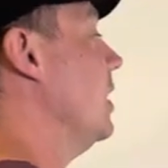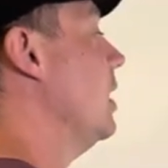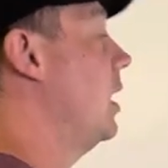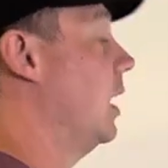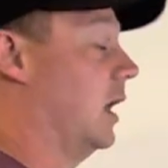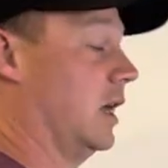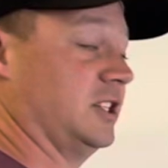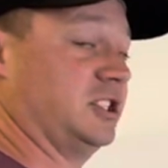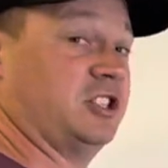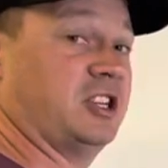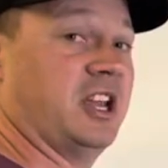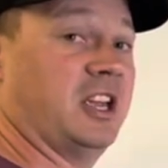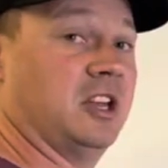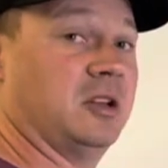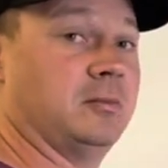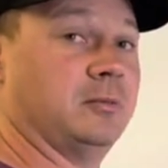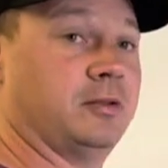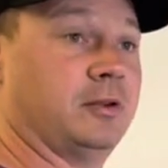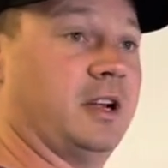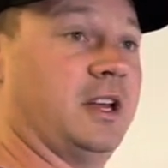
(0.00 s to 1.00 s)
Uh,
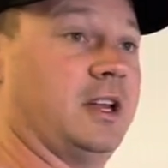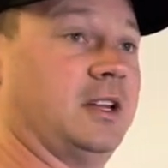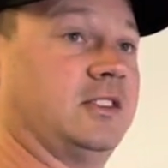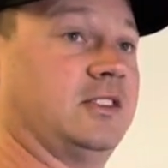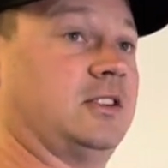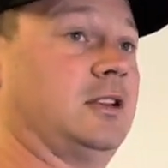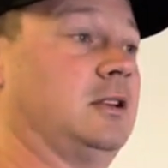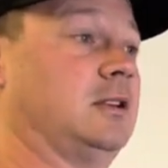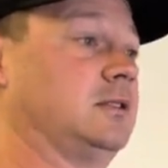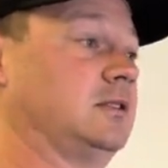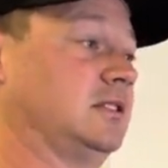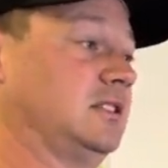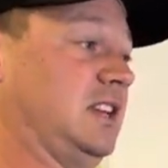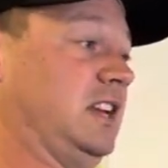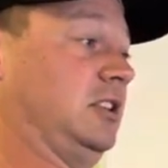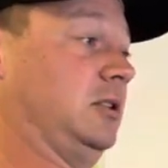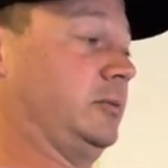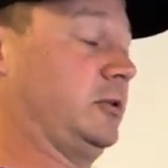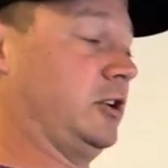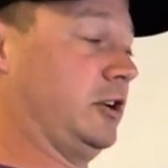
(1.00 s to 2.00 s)
JM press, take
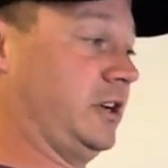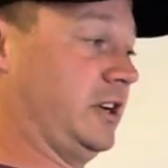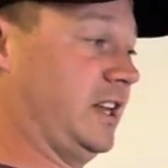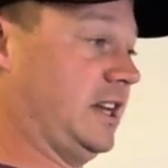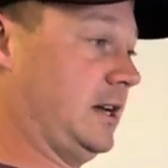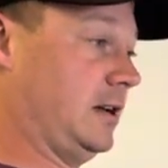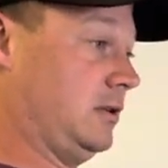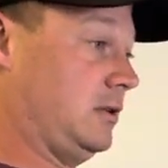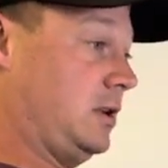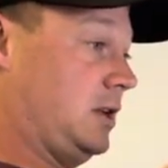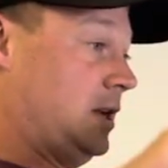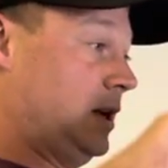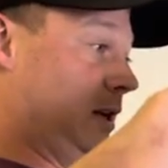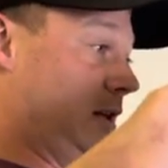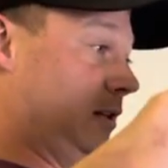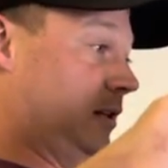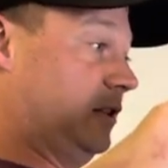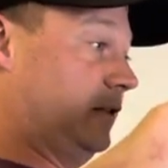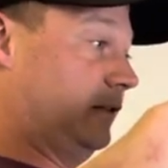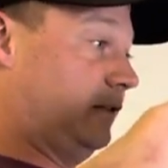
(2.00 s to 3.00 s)
the bar down,
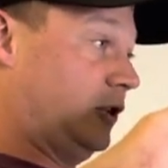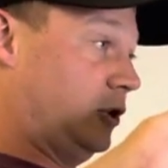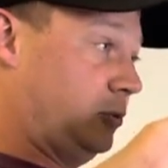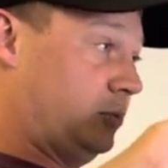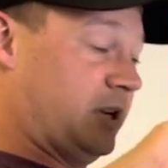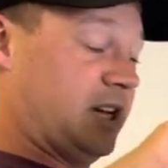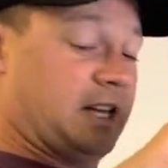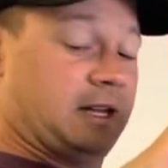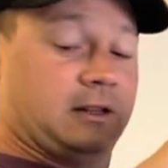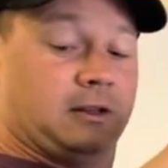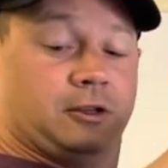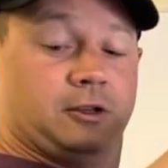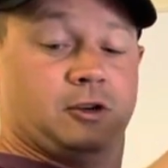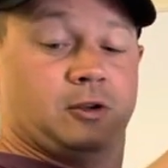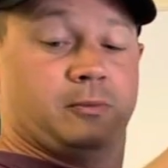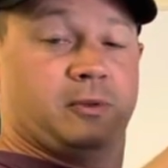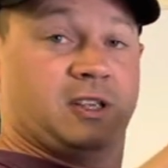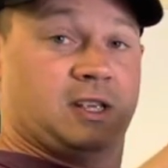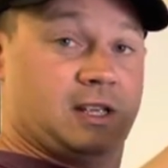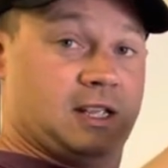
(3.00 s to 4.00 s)
let it flow back a little
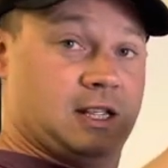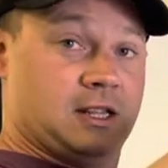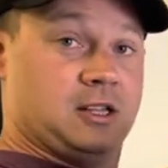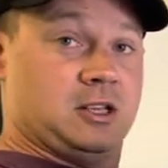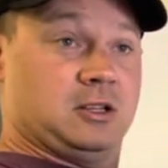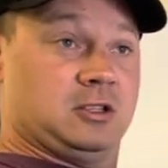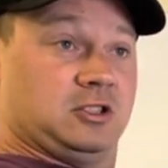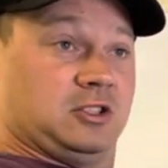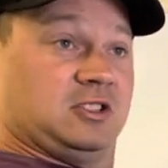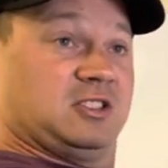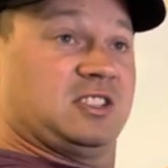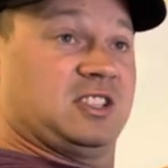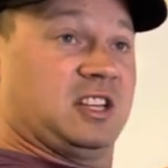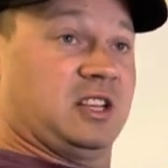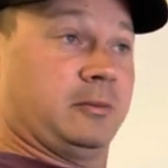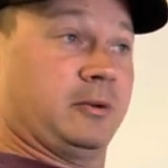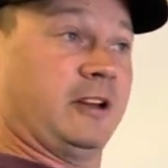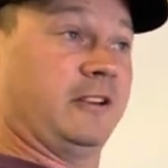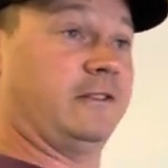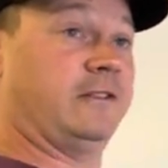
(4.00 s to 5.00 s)
bit, and then just think
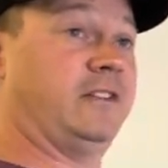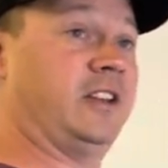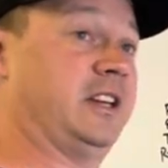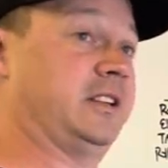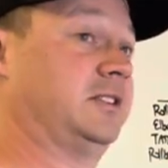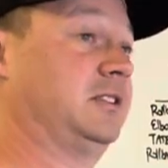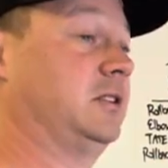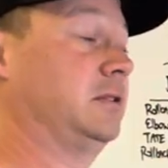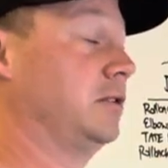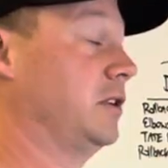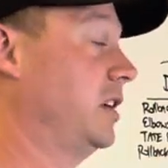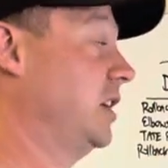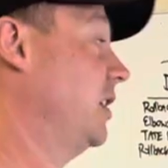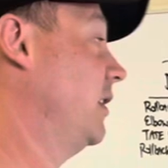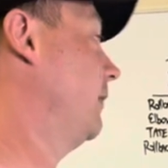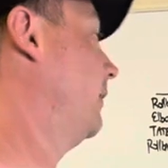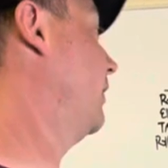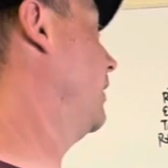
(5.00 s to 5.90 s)
about flexing right off